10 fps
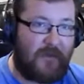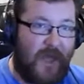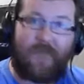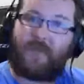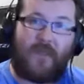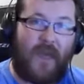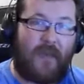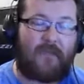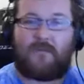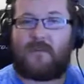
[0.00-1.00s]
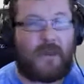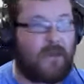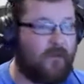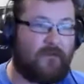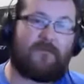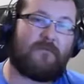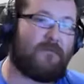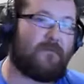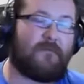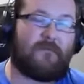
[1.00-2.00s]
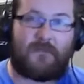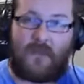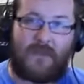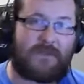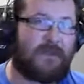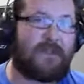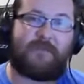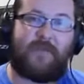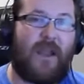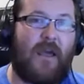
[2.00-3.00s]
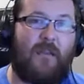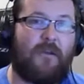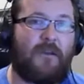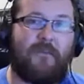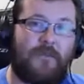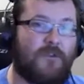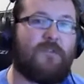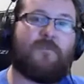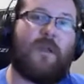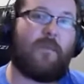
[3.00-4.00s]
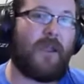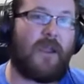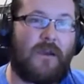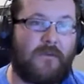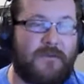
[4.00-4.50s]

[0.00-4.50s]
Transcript: After that, like it's been out long enough. You should have read it by now.